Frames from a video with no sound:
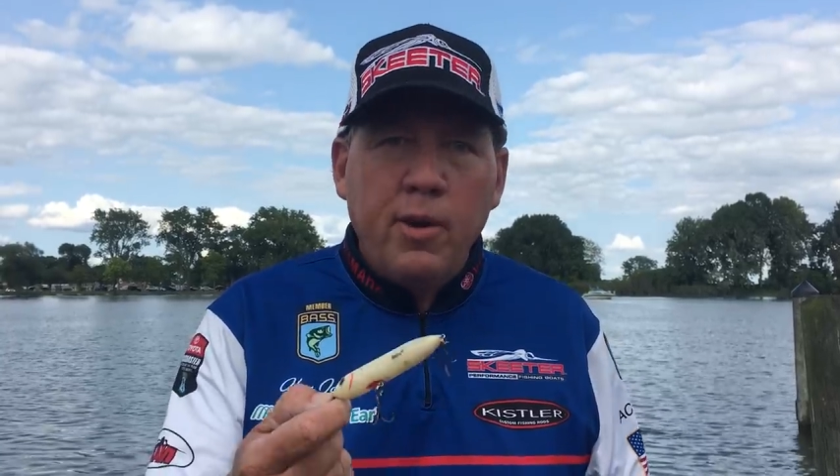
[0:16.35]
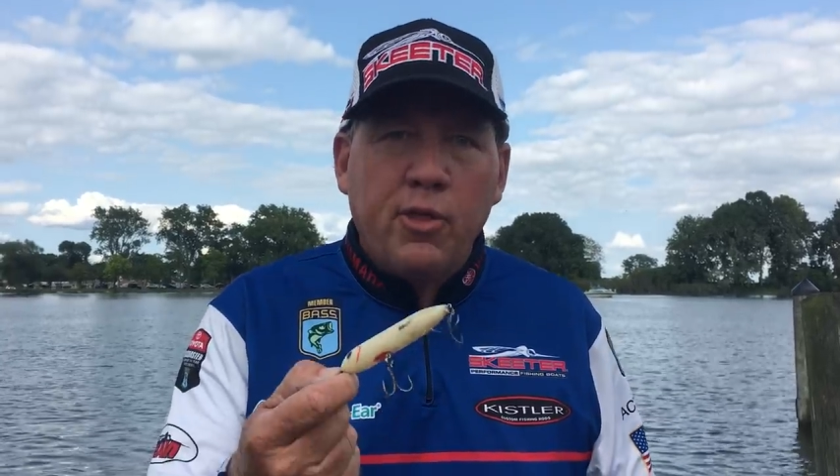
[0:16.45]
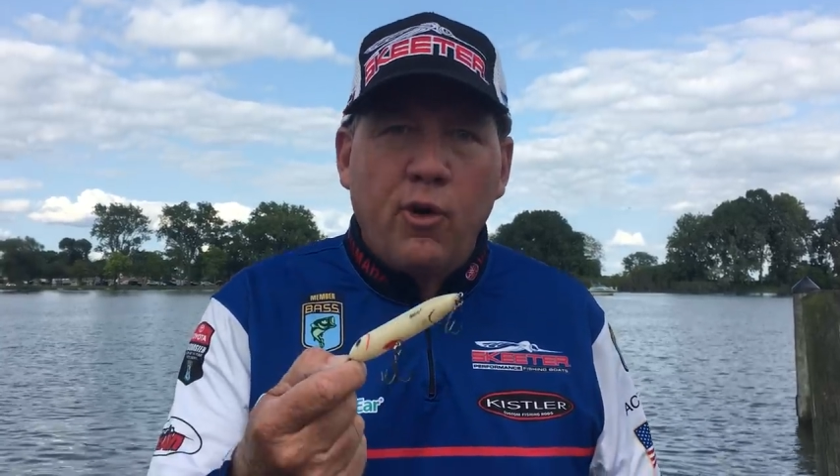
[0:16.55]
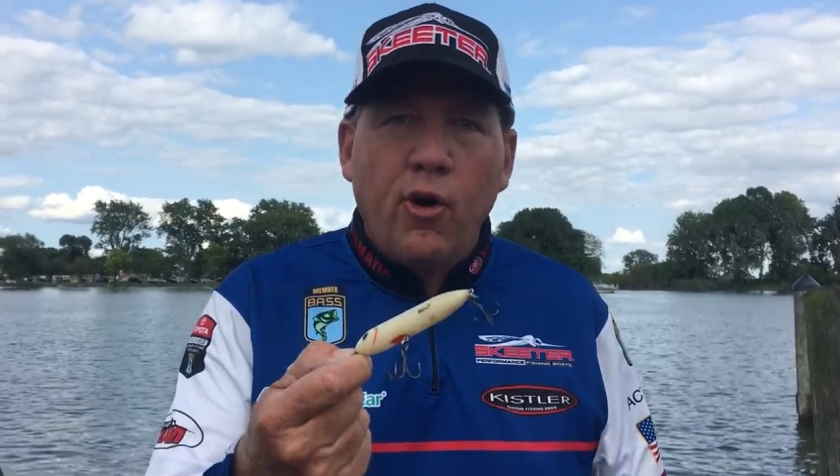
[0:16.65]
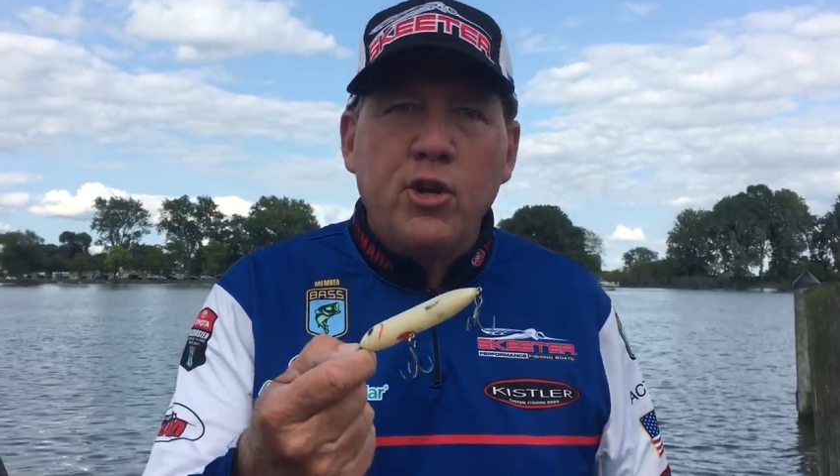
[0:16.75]
to be
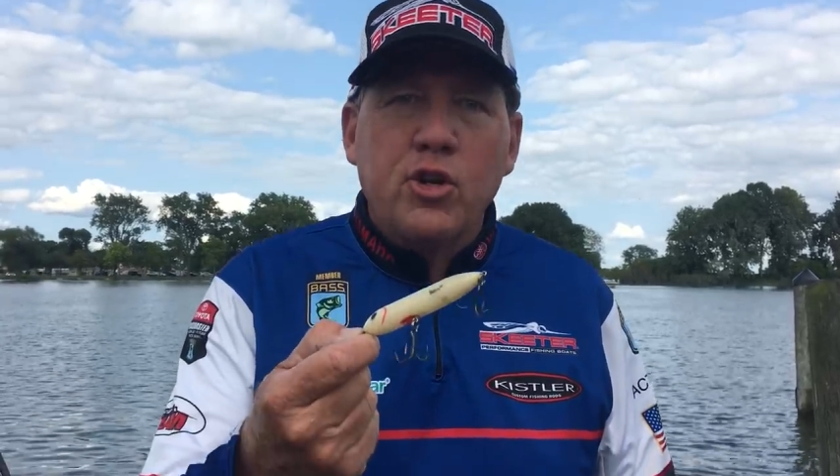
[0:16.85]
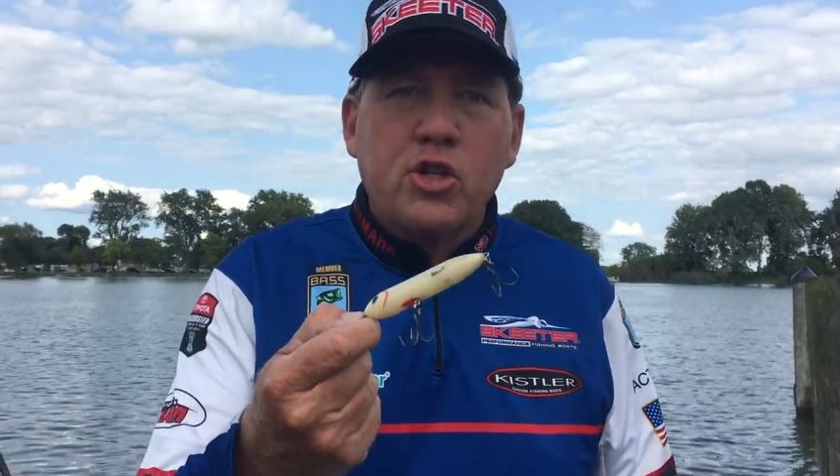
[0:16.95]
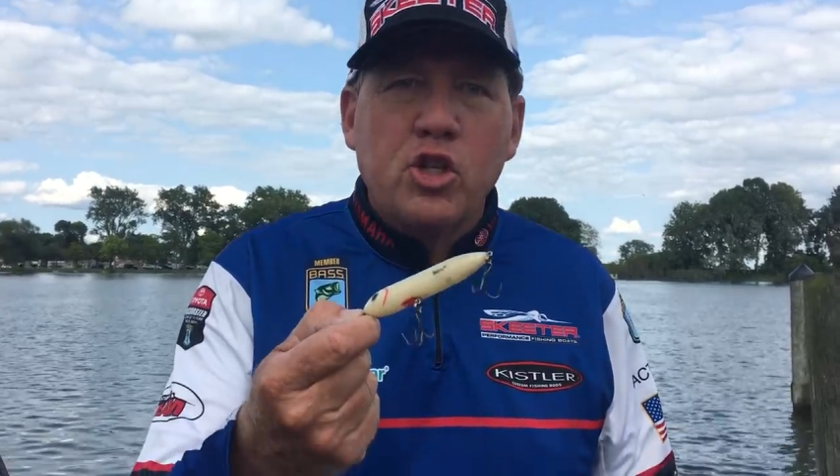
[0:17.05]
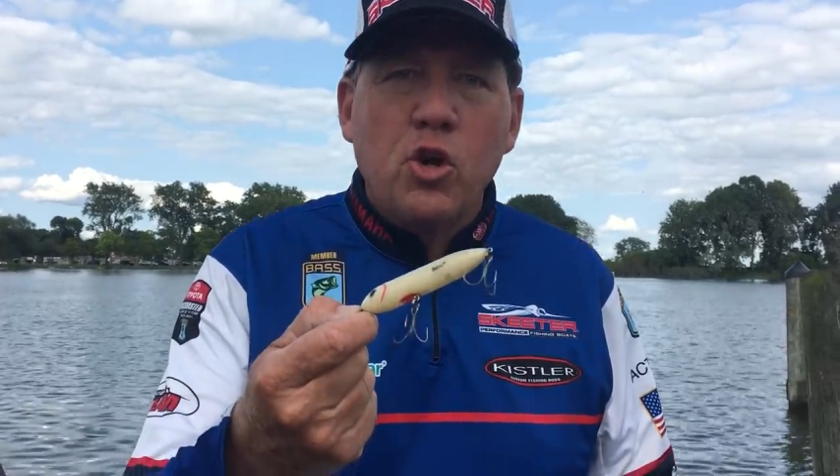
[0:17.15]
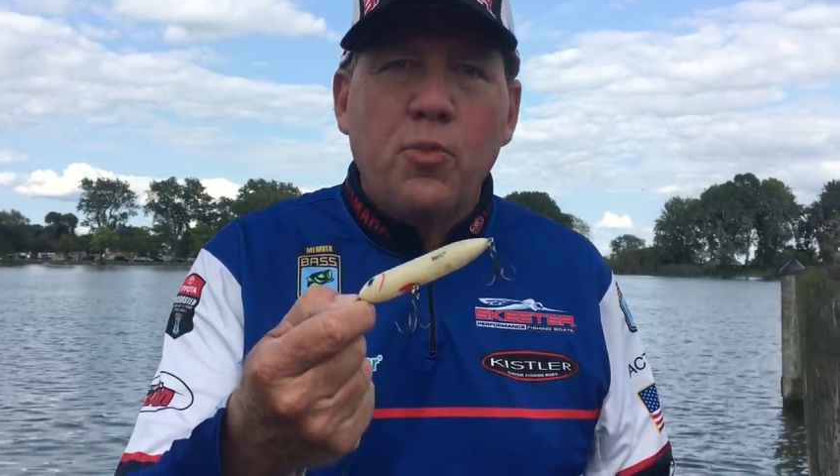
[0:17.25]
throwing your
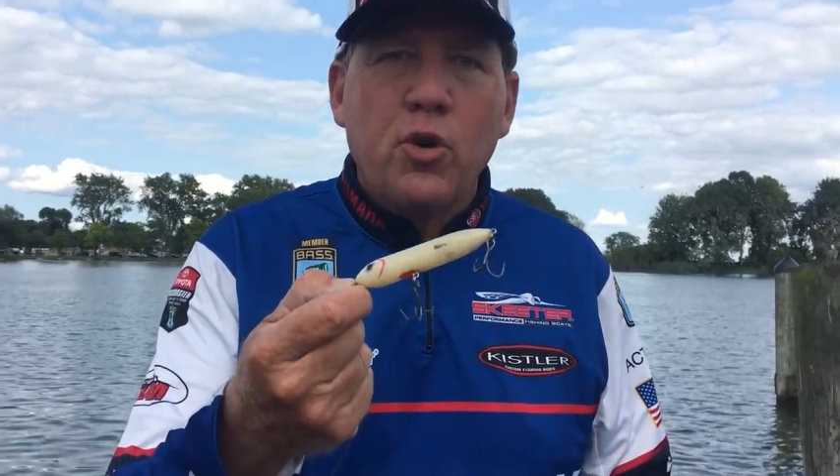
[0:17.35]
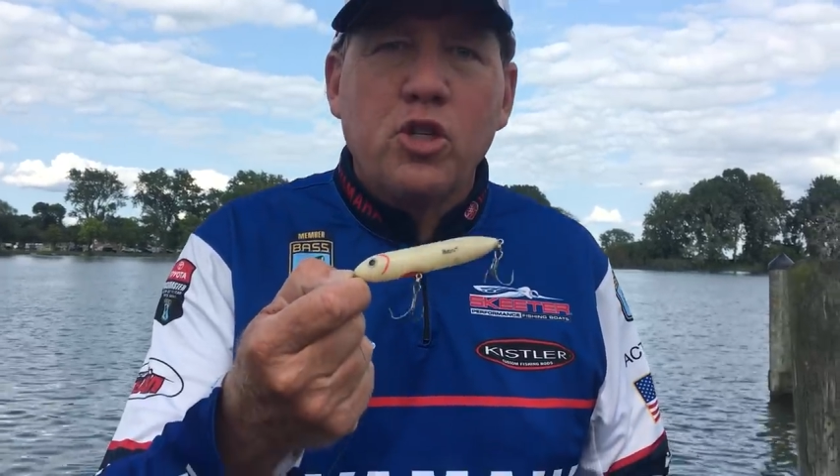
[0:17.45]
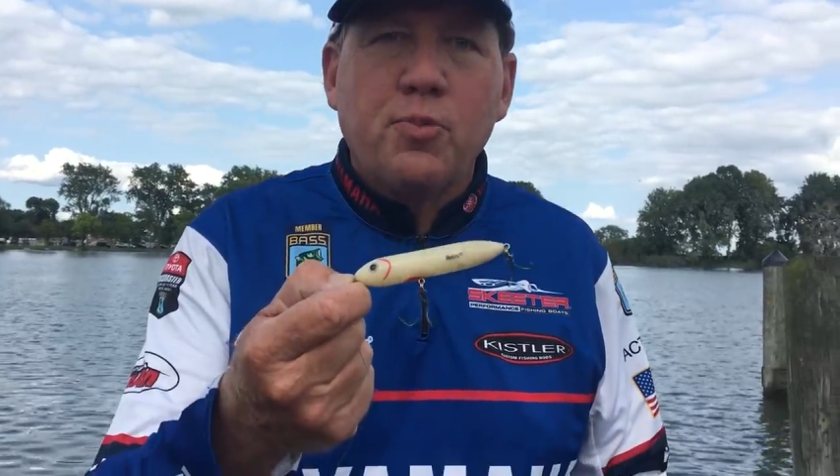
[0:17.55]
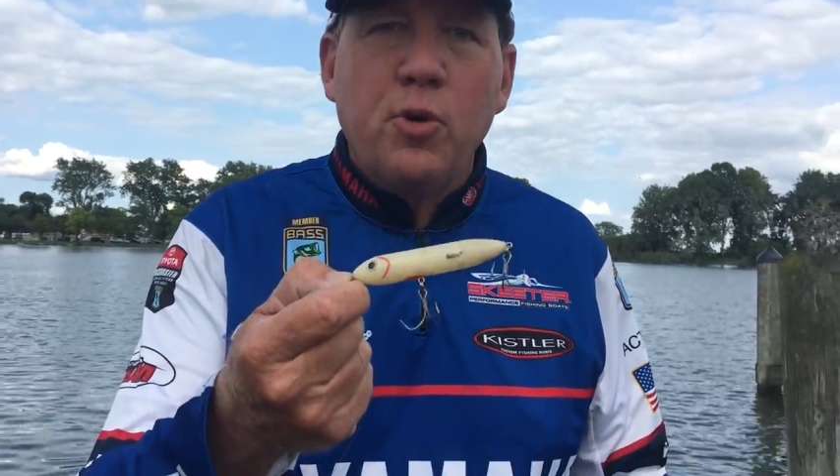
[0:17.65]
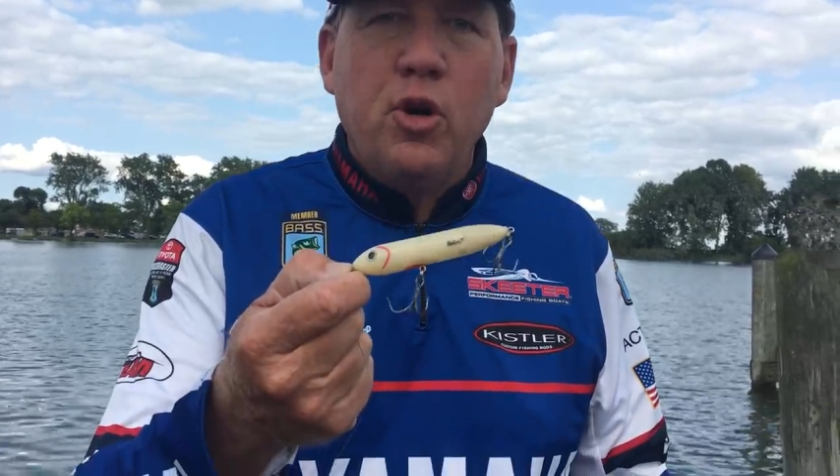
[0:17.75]
Super
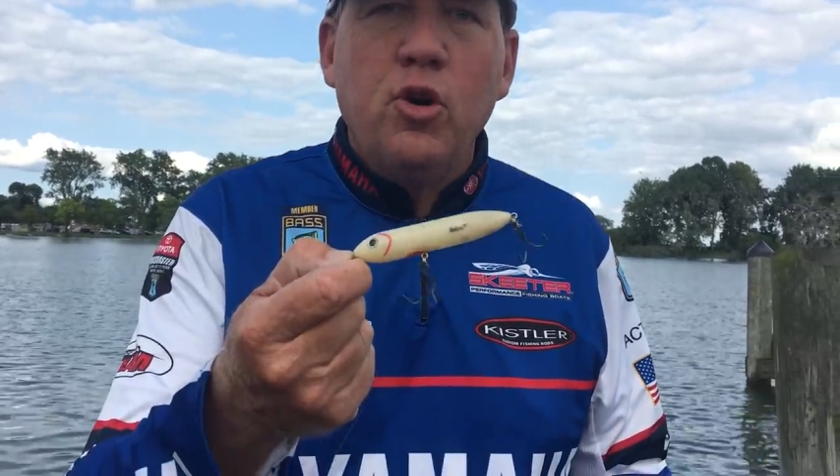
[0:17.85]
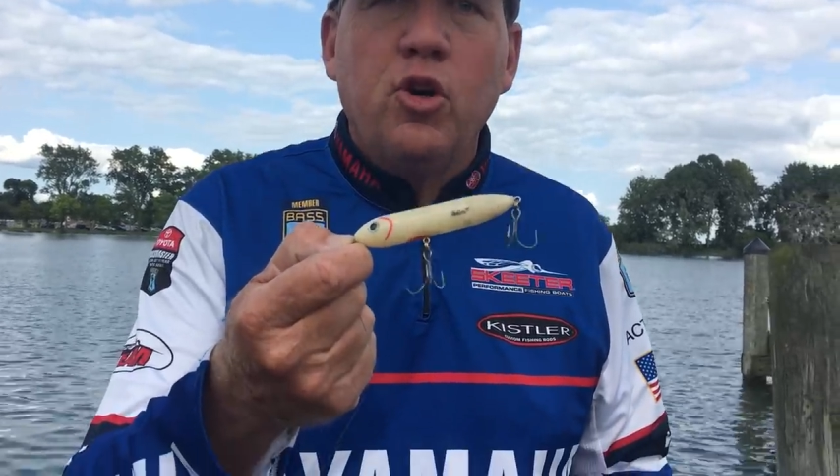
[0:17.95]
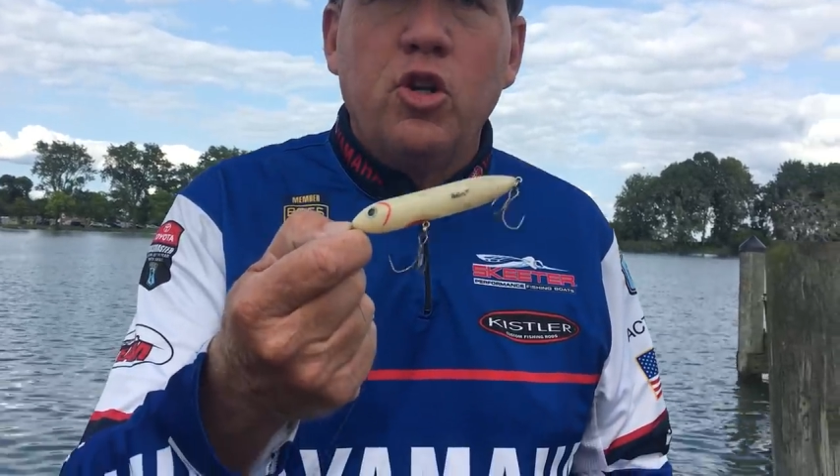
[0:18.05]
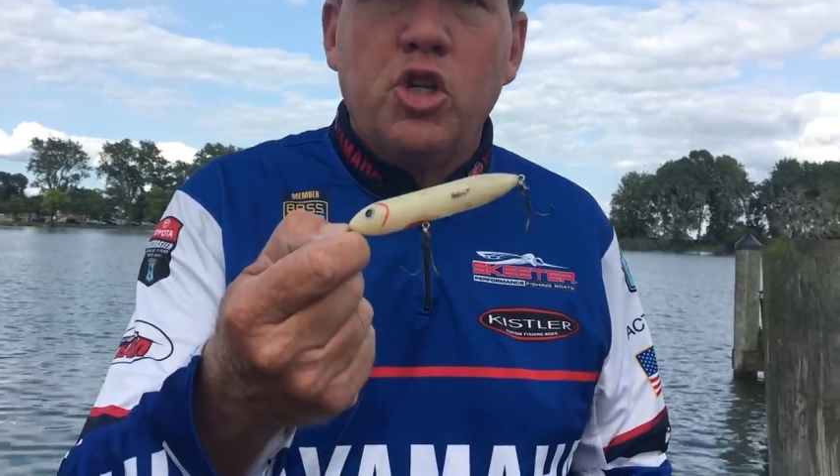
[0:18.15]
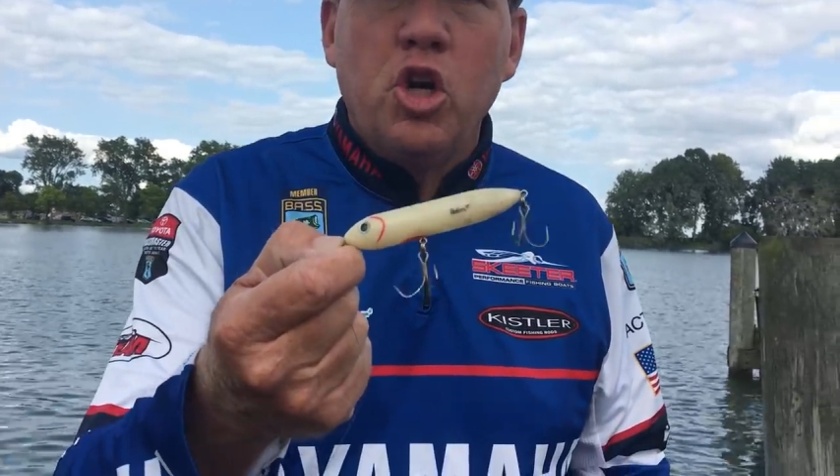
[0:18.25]
Spook
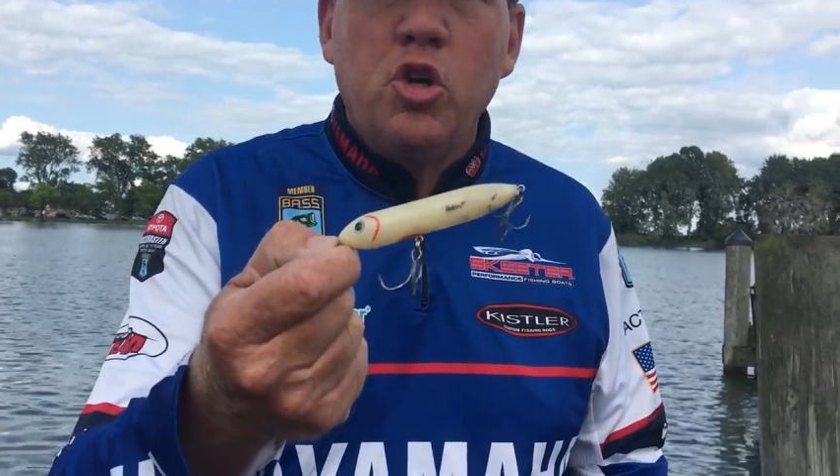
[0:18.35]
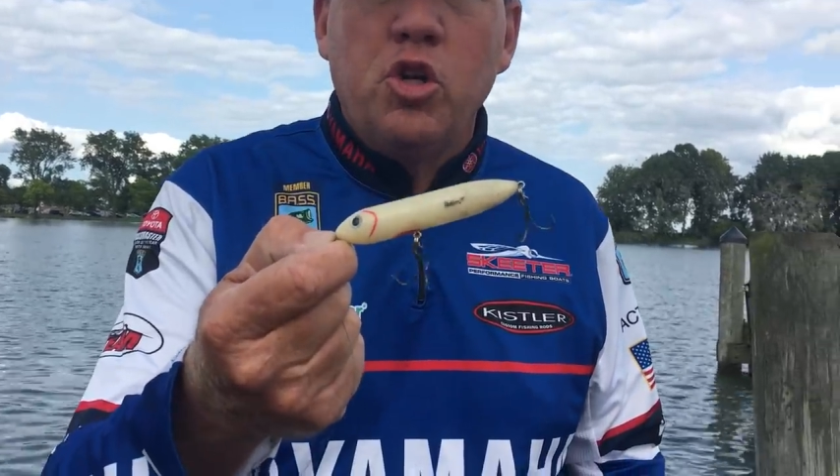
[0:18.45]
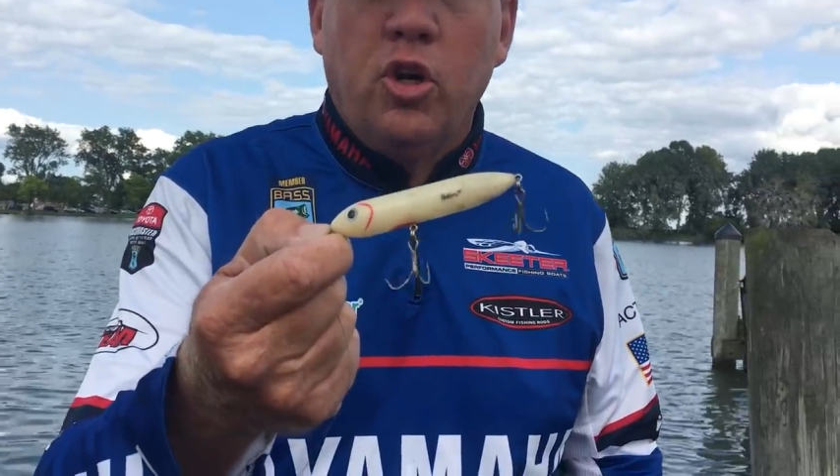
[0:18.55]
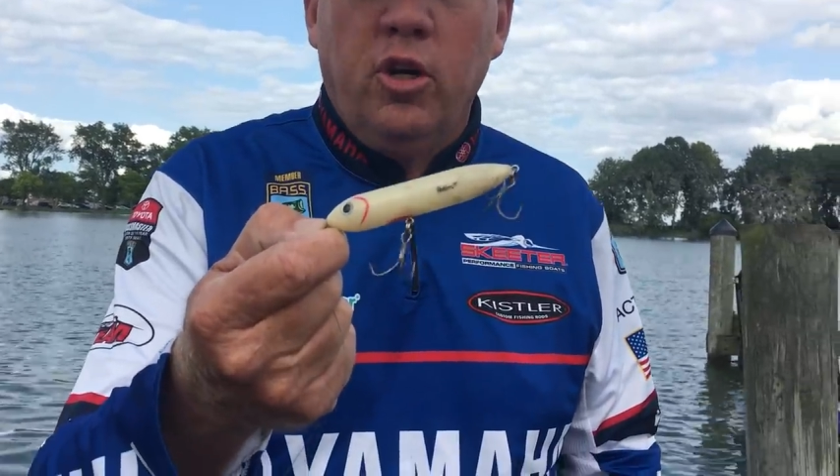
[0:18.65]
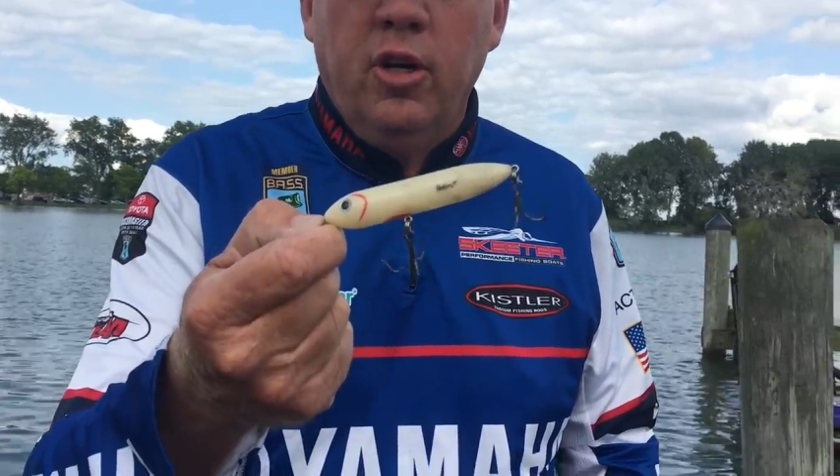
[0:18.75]

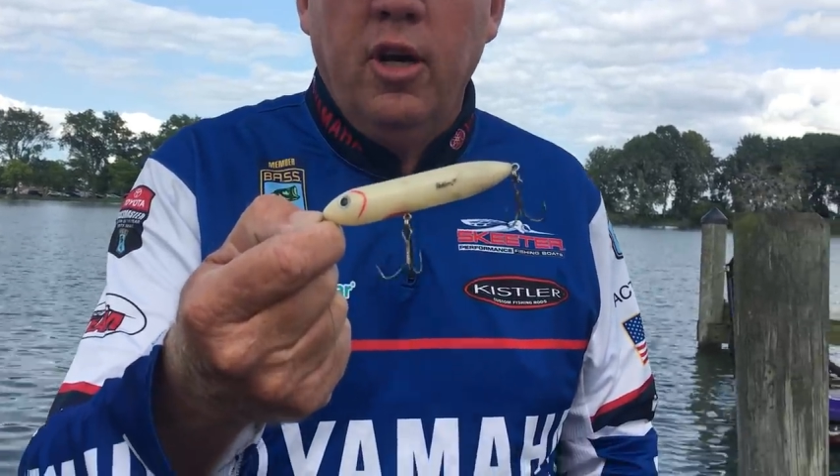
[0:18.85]
Junior.